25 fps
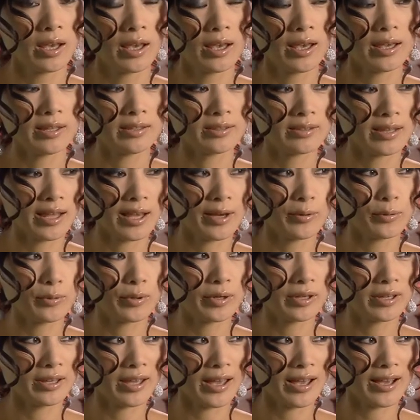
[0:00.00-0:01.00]
And in that
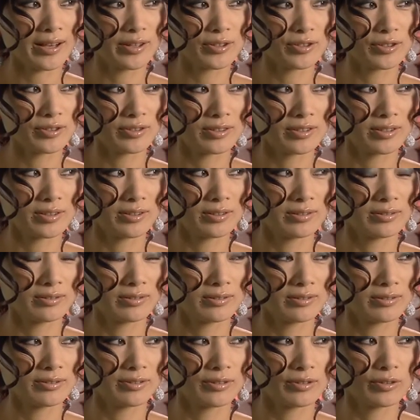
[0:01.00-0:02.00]
way, actually,
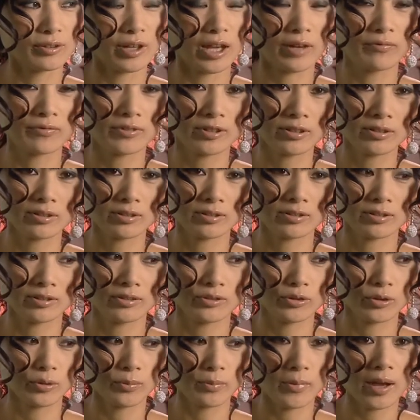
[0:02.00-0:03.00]
I've
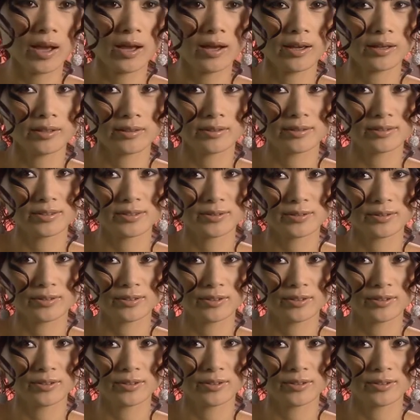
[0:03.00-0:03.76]
learned your mind is